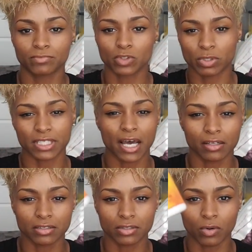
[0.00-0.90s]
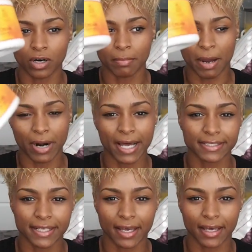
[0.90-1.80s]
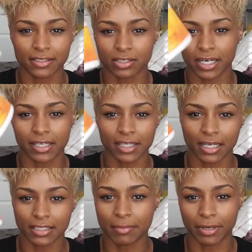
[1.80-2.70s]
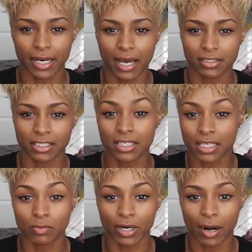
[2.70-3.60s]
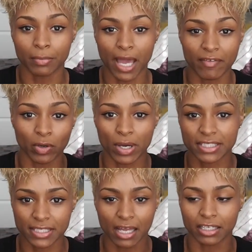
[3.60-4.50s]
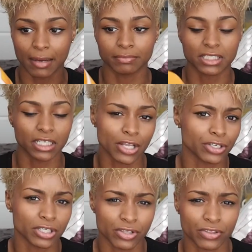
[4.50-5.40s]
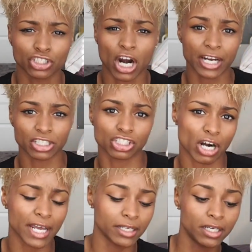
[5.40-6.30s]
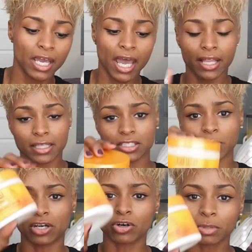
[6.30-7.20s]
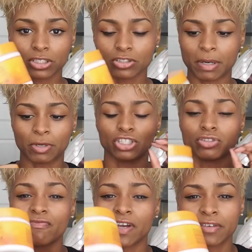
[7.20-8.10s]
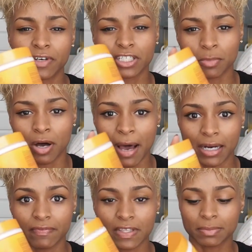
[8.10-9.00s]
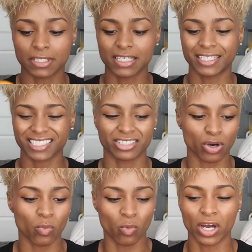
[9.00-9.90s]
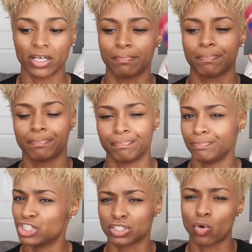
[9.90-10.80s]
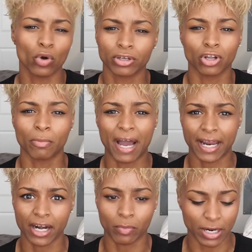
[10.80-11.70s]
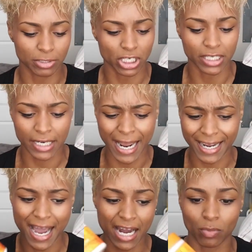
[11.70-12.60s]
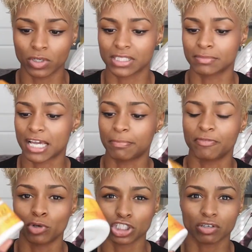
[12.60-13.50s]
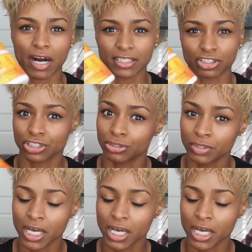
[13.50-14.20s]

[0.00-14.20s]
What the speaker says: twist outs or my rod sets or anything like that, braid outs, anything where I'm having a wet style and I'm sitting on the dryer to dry it. This is what I normally use, but I'm going to use a very, very small amount of this because I just don't want just oil on my hair when I'm straightening it. I kind of want some type of moisturizer too,